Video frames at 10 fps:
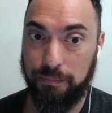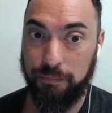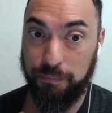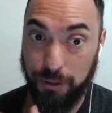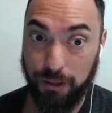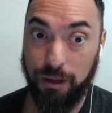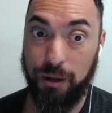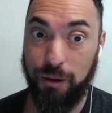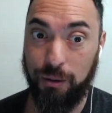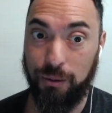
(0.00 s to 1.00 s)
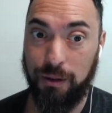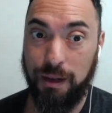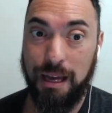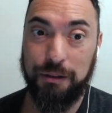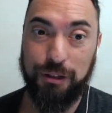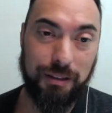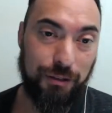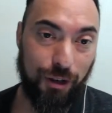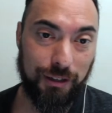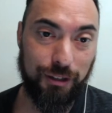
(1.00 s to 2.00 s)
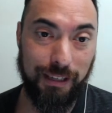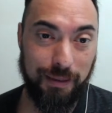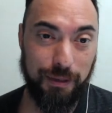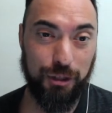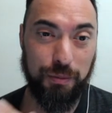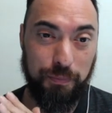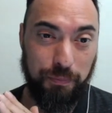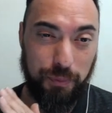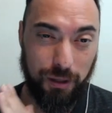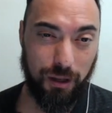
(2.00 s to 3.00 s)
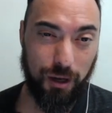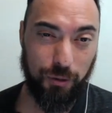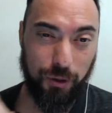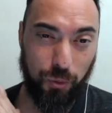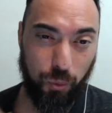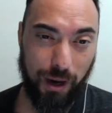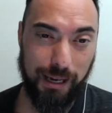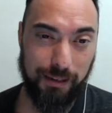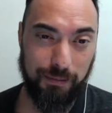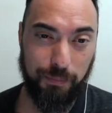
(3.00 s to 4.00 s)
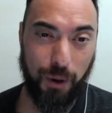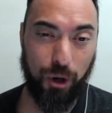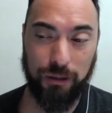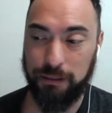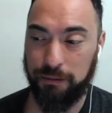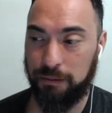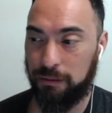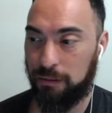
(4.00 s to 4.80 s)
below. It's just a darker image below the white bars